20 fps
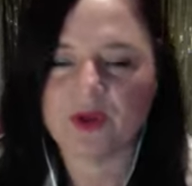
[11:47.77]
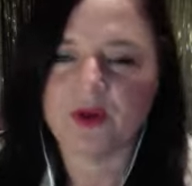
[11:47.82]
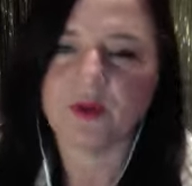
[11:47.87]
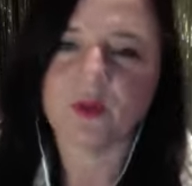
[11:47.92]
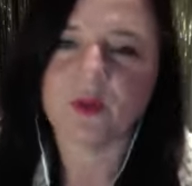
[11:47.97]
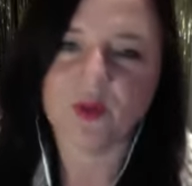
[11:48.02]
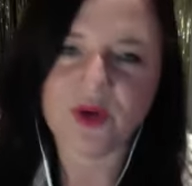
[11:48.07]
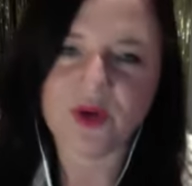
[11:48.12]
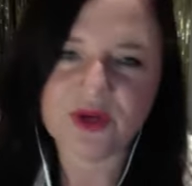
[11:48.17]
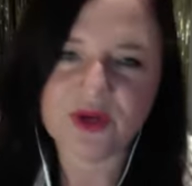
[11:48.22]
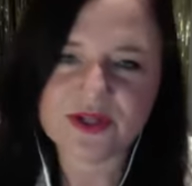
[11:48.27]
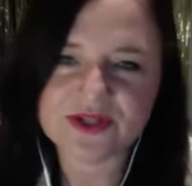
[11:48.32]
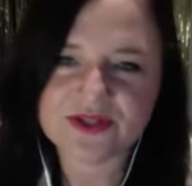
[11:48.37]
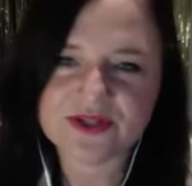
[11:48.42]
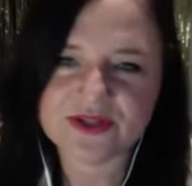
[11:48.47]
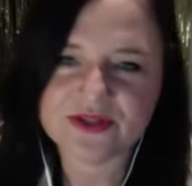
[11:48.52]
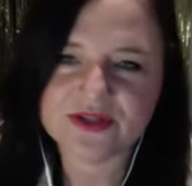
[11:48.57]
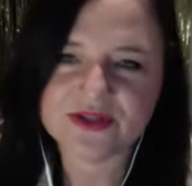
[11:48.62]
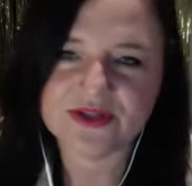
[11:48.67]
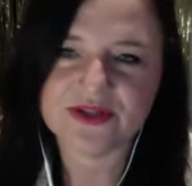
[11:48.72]
what
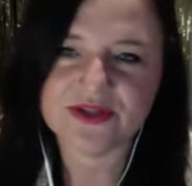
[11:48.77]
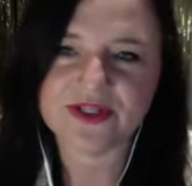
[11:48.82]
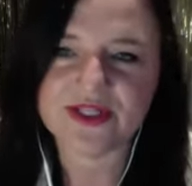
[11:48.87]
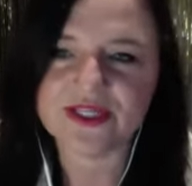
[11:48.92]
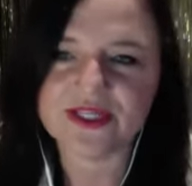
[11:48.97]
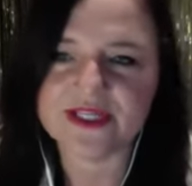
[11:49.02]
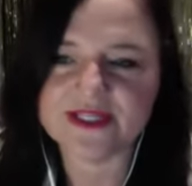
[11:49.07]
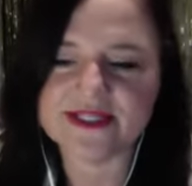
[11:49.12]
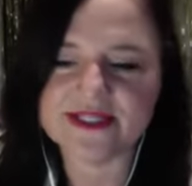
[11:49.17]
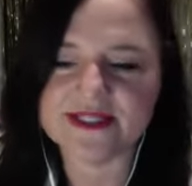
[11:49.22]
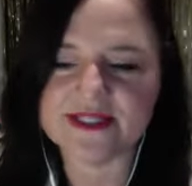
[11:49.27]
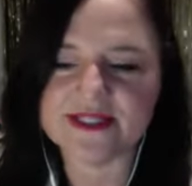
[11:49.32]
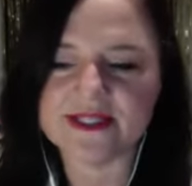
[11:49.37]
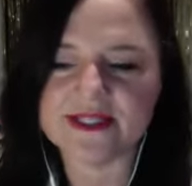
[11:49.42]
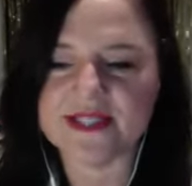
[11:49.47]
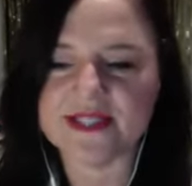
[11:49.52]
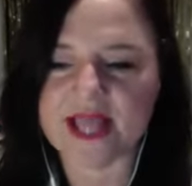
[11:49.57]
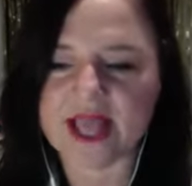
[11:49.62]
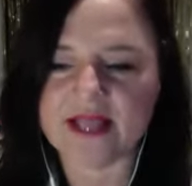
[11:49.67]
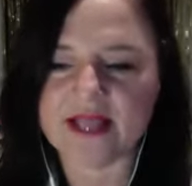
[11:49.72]
is
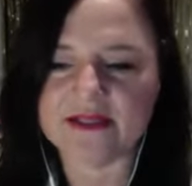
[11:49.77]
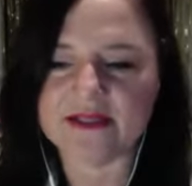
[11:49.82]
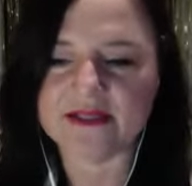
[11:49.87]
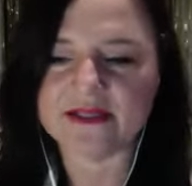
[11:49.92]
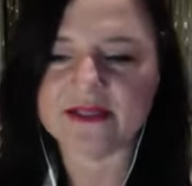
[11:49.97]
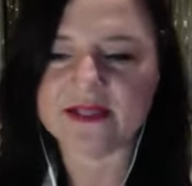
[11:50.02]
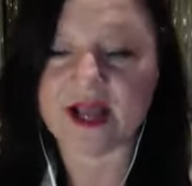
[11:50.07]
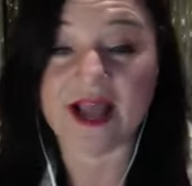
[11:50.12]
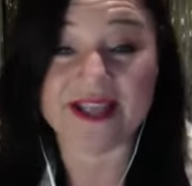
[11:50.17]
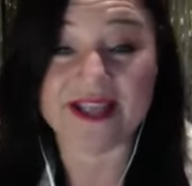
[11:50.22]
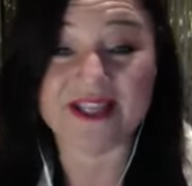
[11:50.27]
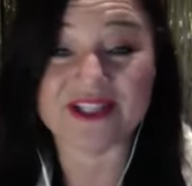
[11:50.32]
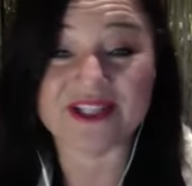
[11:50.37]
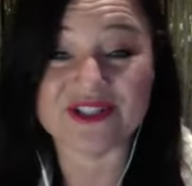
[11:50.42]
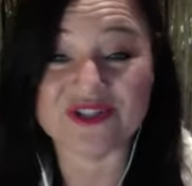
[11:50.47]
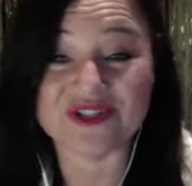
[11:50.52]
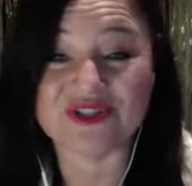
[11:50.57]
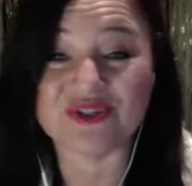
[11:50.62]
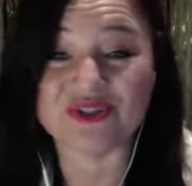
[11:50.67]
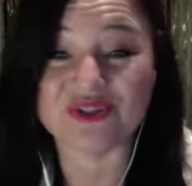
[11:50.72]
it that I
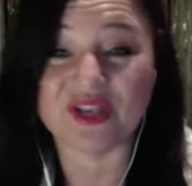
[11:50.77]
can do?